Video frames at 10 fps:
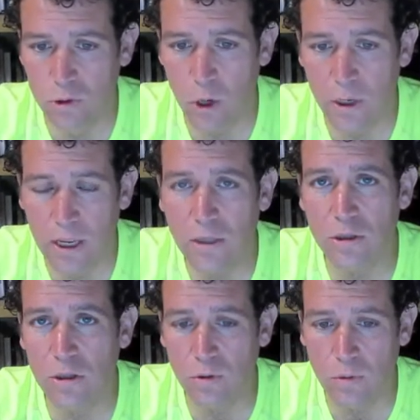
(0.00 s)
turning
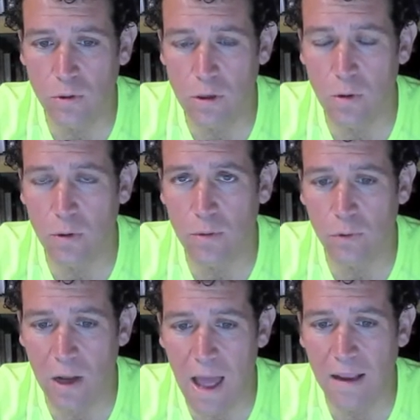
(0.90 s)
into, you know, and
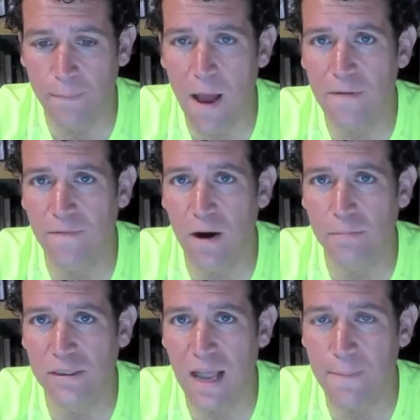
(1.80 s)
relying upon
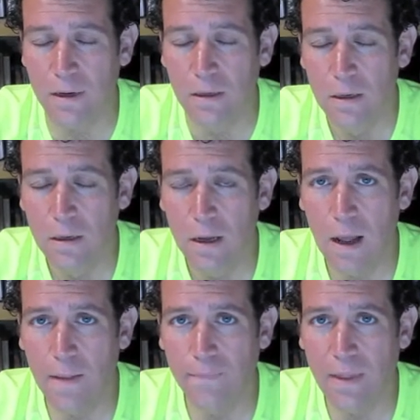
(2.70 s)
farmed salmon
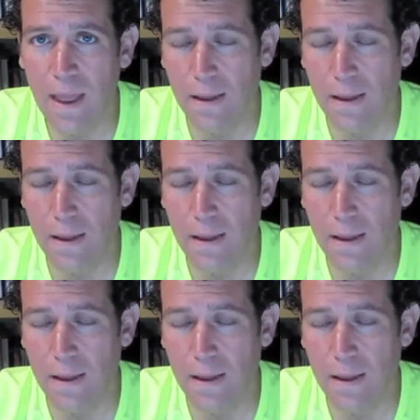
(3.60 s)
um,